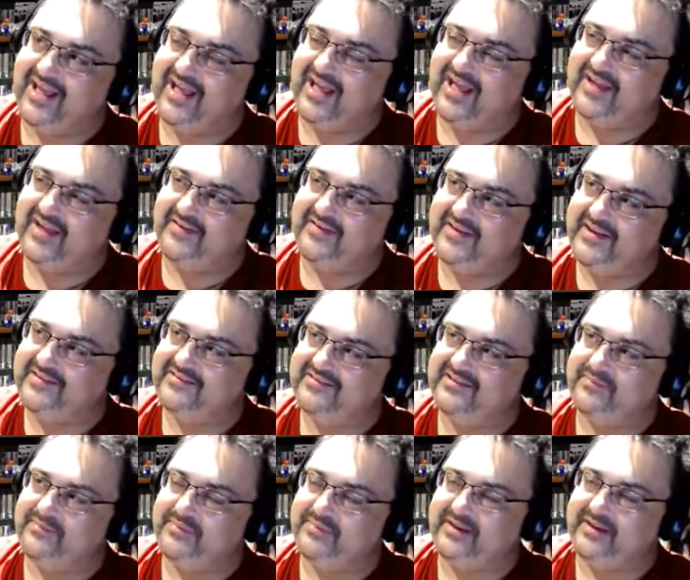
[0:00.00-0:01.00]
needs to
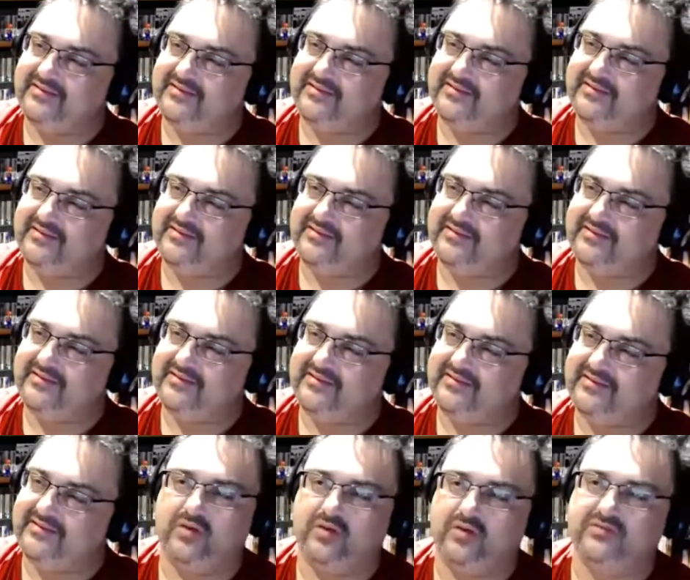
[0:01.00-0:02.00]
be taken in the
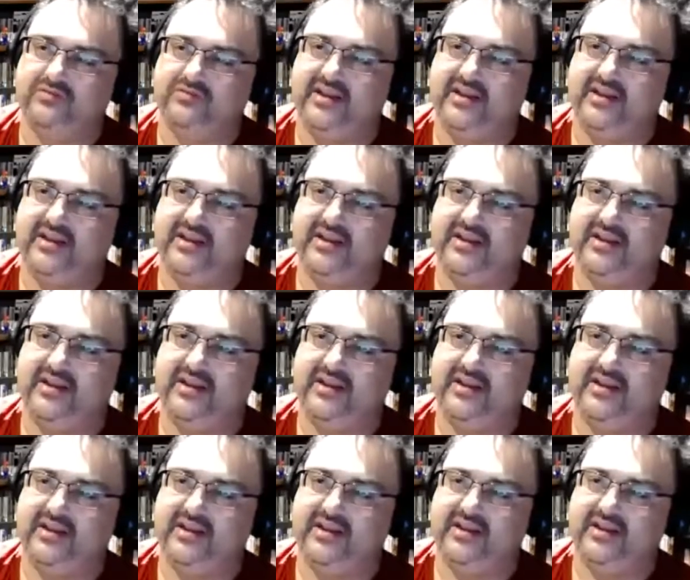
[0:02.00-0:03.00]
context of what the
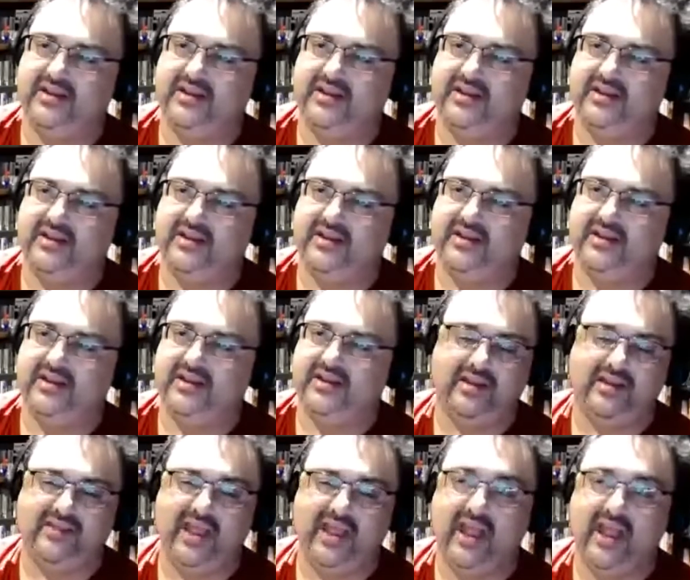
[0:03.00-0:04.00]
original was developed
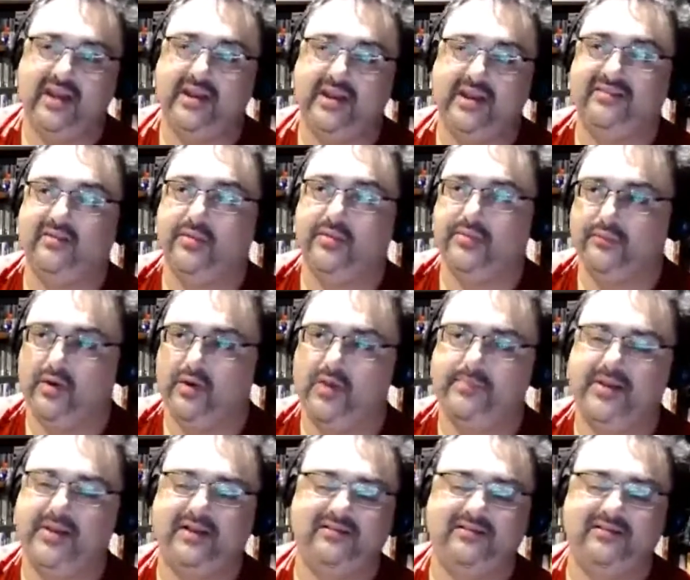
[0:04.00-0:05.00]
as, and it's a
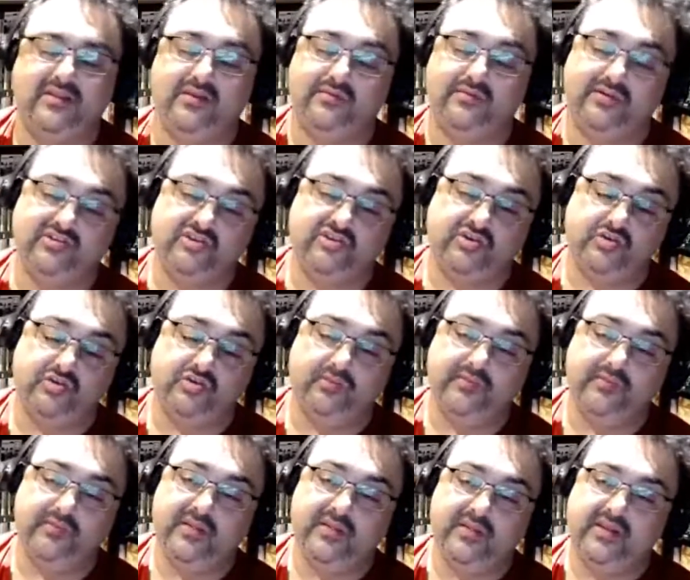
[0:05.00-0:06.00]
throwback to the original.
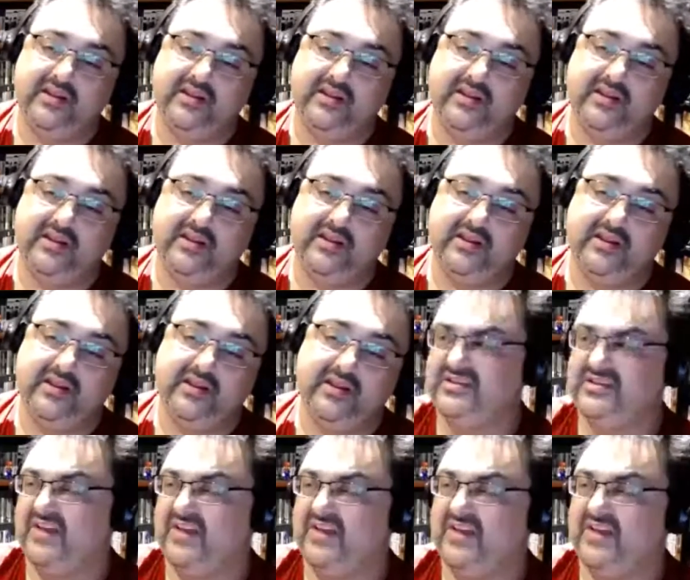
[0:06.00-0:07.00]
It's supposed to
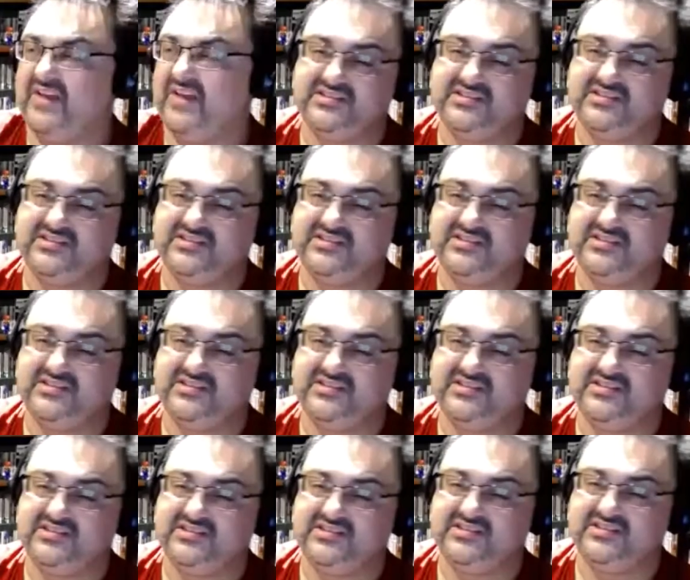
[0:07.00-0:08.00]
have
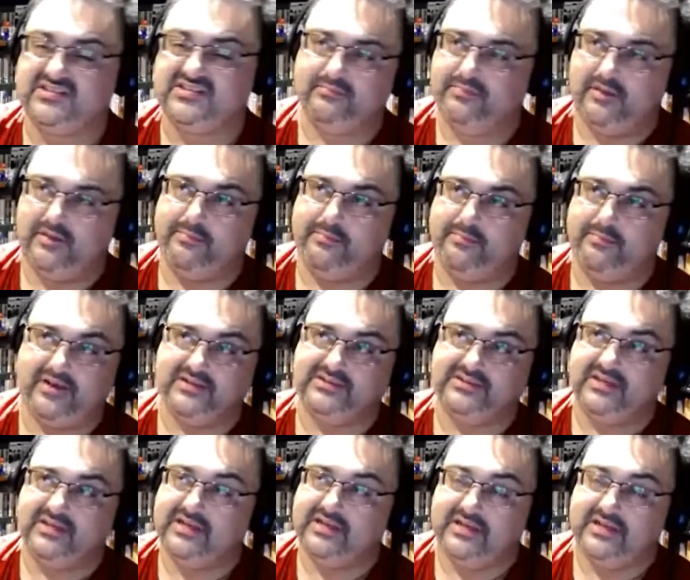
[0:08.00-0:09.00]
64-bit
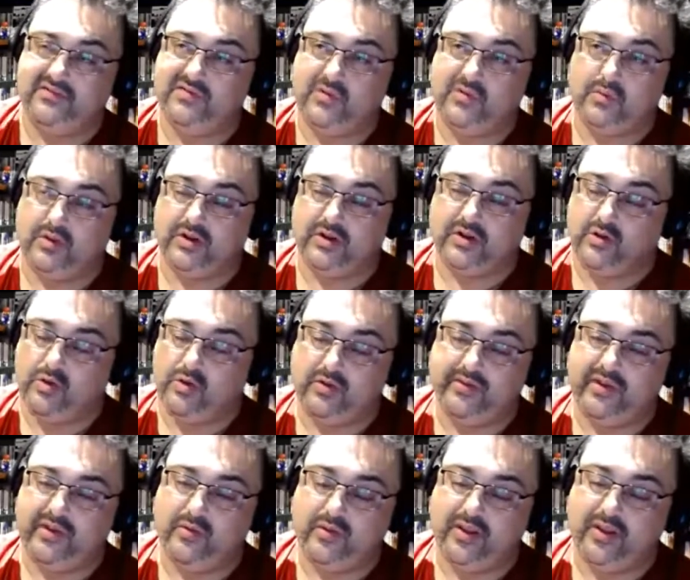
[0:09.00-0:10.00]
bugs in it, if you want to call it
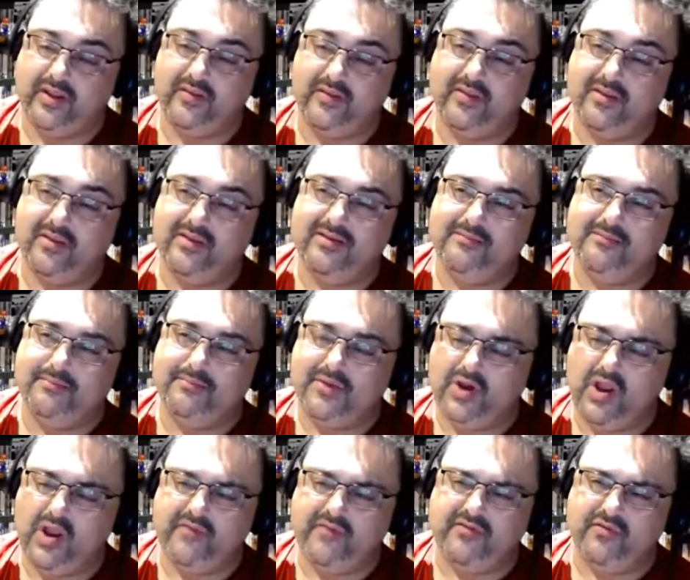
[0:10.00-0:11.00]
that way. But
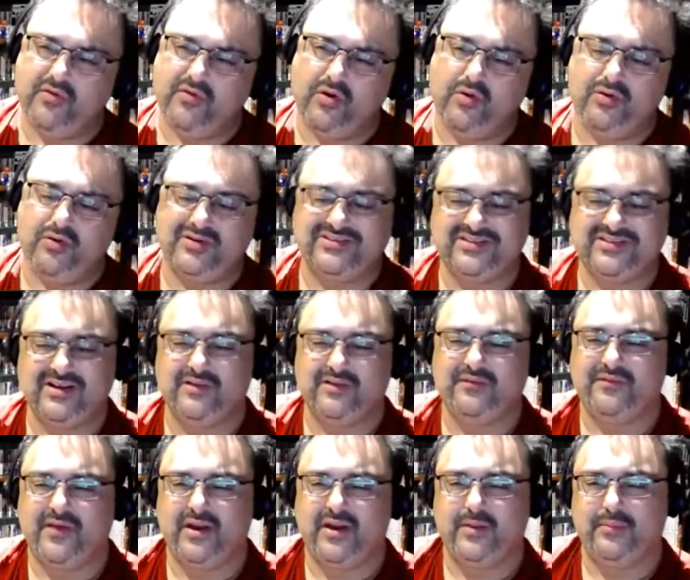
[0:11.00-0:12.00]
overall, it's still a
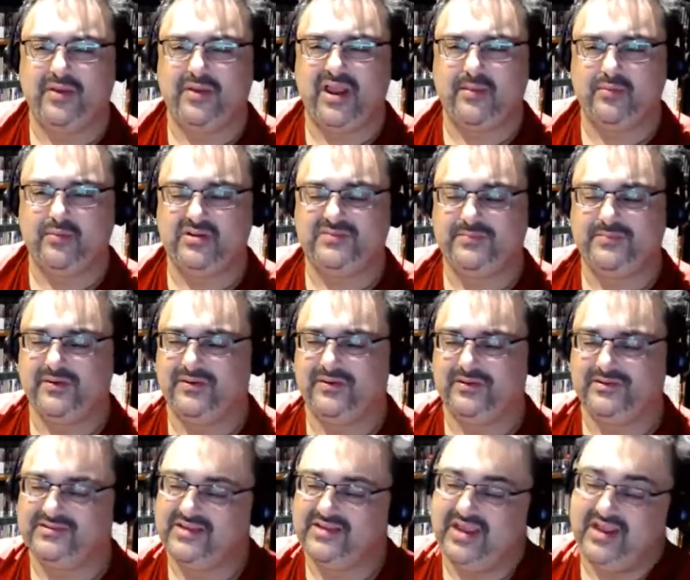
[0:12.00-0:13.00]
fun and playable experience,
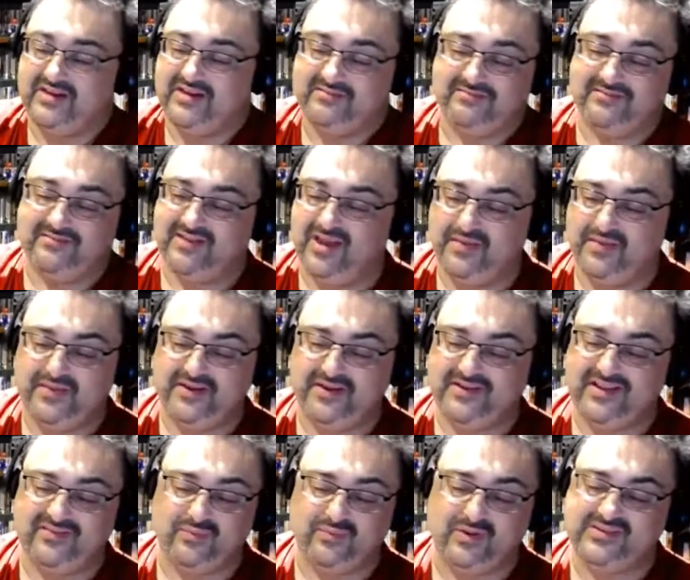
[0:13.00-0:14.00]
and I think
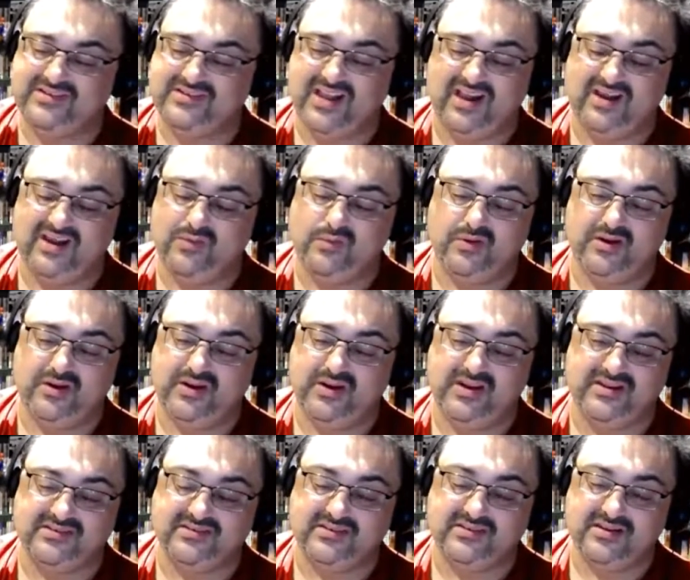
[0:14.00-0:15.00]
that's exactly what it
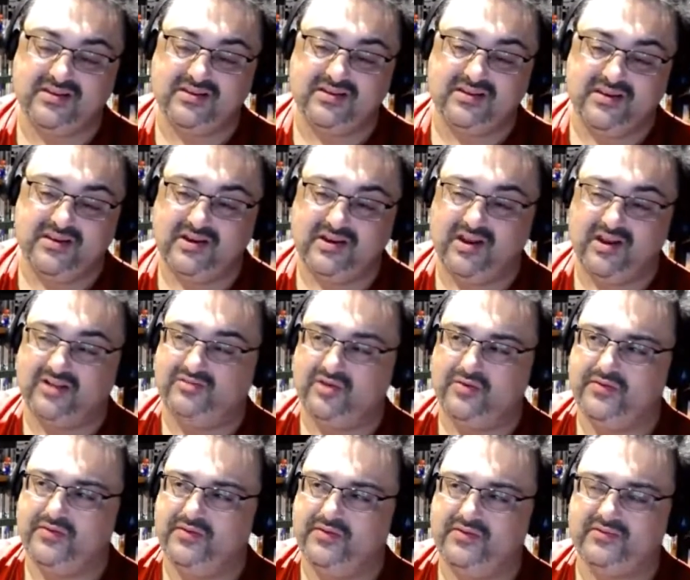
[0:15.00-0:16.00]
is. I don't
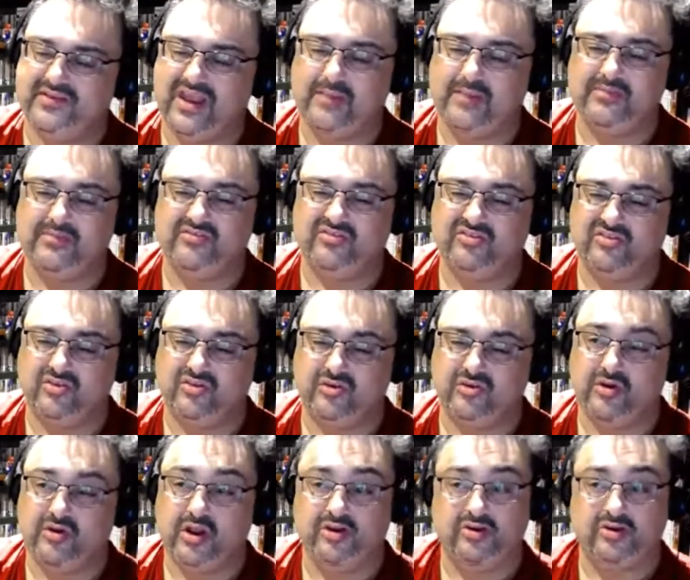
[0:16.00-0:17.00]
think this game is a 2.
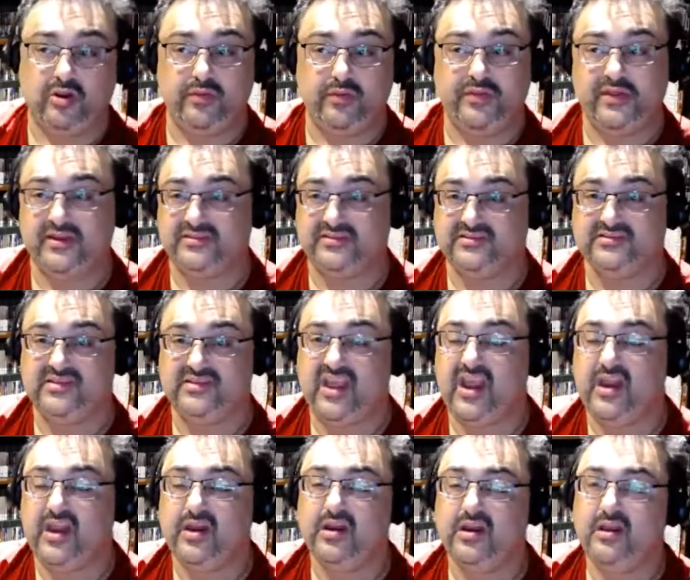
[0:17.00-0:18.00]
I don't think it's a
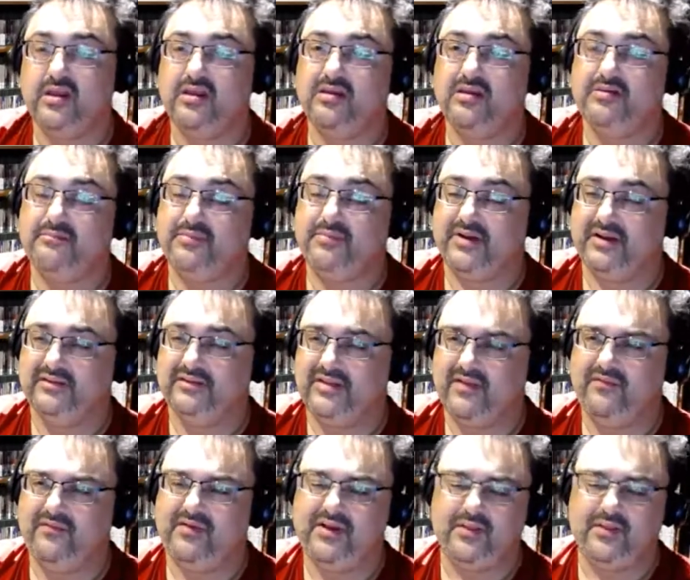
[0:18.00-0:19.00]
10, but I
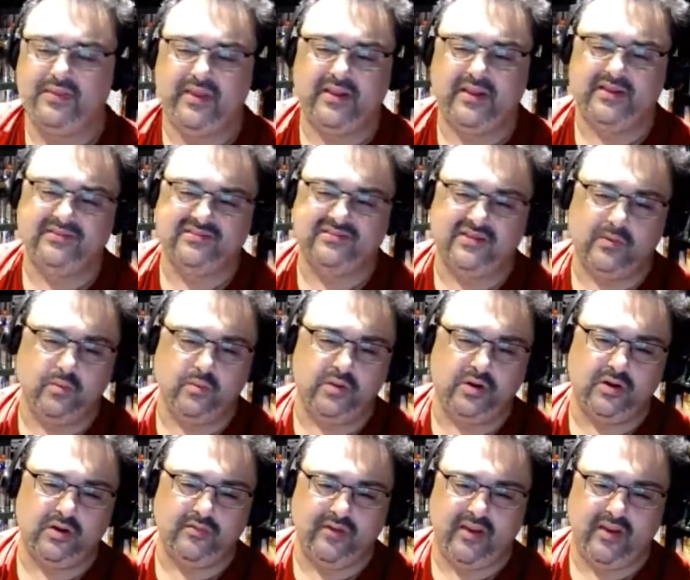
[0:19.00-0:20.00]
definitely think it's
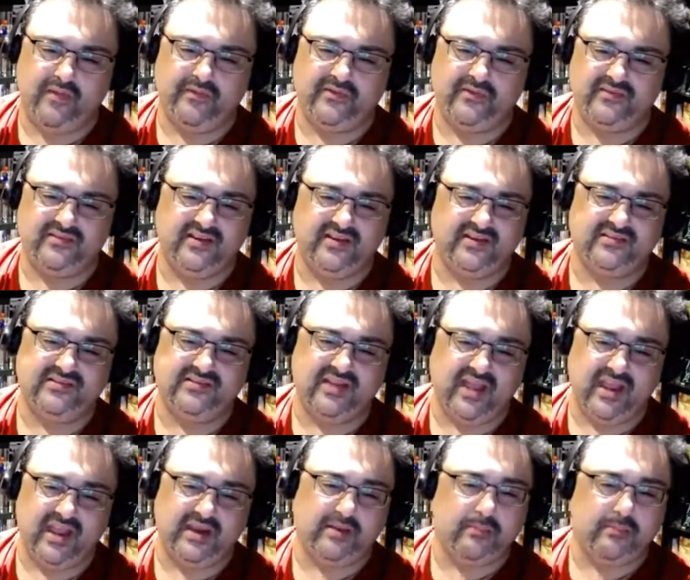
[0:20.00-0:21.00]
somewhere around the 6 to
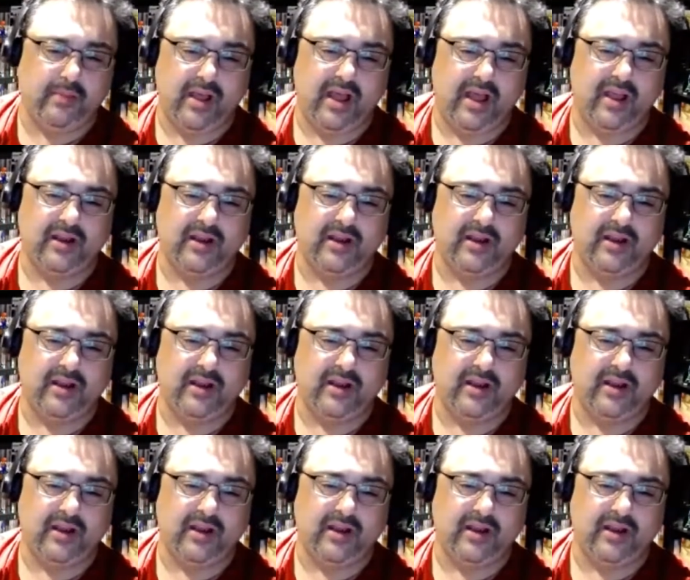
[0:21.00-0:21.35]
8 mark.